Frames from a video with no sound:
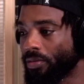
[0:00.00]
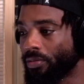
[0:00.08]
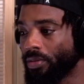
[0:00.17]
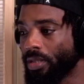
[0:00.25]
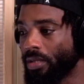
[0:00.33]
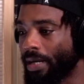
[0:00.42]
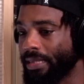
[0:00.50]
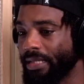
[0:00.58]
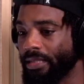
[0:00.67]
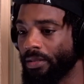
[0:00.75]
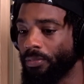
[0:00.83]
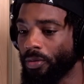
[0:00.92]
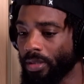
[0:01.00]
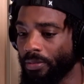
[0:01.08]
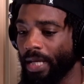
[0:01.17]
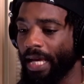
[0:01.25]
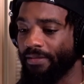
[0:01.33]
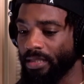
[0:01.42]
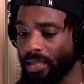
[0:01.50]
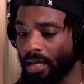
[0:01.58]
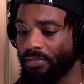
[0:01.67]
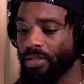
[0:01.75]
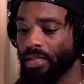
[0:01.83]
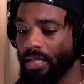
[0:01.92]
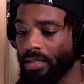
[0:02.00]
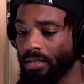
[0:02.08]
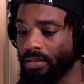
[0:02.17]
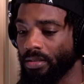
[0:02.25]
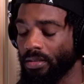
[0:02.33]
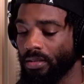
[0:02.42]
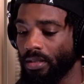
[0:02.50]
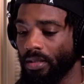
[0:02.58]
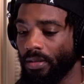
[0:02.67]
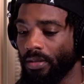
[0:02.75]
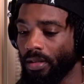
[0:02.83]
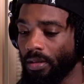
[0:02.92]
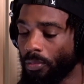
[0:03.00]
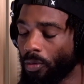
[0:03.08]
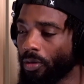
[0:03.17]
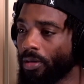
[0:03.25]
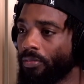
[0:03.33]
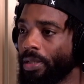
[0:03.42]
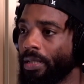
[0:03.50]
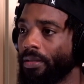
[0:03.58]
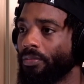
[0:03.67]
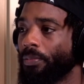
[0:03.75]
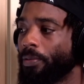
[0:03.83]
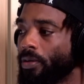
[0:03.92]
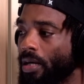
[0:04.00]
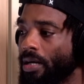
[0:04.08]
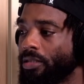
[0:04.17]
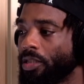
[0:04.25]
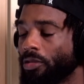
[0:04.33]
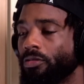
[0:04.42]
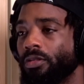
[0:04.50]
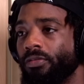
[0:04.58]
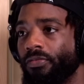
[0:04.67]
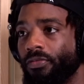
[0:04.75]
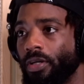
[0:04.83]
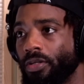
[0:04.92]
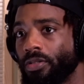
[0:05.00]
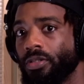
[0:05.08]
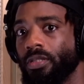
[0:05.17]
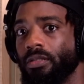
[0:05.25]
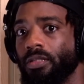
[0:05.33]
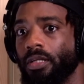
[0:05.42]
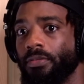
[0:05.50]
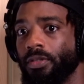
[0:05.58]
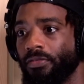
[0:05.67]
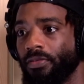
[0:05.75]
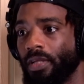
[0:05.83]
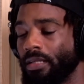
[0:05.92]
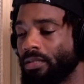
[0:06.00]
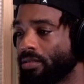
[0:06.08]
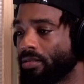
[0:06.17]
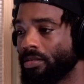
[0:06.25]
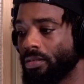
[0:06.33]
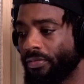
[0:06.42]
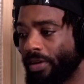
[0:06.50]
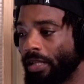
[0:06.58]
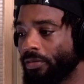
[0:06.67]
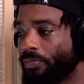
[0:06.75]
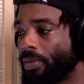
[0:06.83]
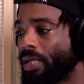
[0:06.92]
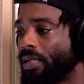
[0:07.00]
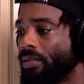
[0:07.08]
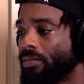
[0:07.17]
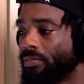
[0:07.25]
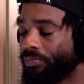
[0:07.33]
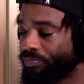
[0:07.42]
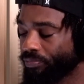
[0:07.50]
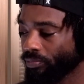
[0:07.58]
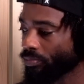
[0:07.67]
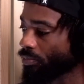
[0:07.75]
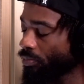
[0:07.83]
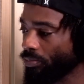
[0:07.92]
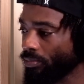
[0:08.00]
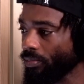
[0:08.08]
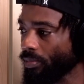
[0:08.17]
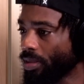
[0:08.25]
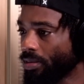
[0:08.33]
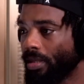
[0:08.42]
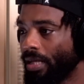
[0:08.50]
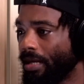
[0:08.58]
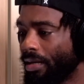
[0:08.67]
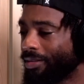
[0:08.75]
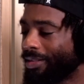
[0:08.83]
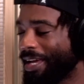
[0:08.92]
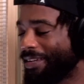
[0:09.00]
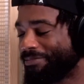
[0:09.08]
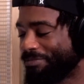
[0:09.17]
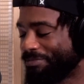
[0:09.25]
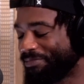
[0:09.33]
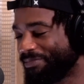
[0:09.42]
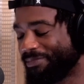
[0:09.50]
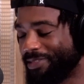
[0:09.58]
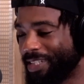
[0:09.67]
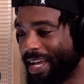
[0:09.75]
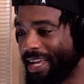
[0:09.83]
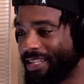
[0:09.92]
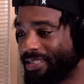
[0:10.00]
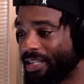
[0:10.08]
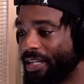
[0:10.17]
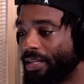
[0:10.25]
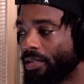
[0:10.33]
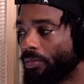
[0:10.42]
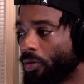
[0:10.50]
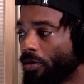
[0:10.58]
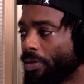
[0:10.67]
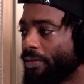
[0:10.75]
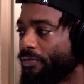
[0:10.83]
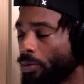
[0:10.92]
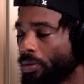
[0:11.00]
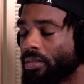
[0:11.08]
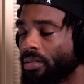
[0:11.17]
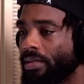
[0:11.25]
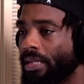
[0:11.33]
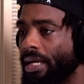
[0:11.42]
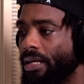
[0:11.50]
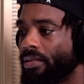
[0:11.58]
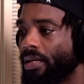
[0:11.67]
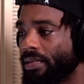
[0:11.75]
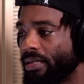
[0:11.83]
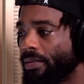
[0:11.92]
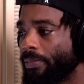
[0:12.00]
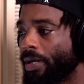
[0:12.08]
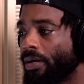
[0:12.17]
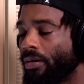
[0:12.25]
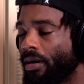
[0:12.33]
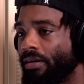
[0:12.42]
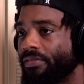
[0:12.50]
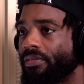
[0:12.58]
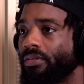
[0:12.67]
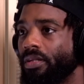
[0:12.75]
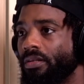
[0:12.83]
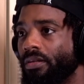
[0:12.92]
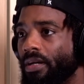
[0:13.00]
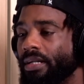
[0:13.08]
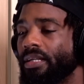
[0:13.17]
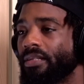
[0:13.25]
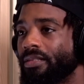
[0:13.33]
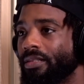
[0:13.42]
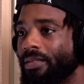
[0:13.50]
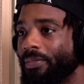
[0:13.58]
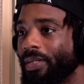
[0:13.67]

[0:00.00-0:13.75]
you know, I think the more that we have these conversations, the more we put our children first in terms of, like, just development and all that jazz. The more we focus on that, I think the better off, you know, our kids are going to be.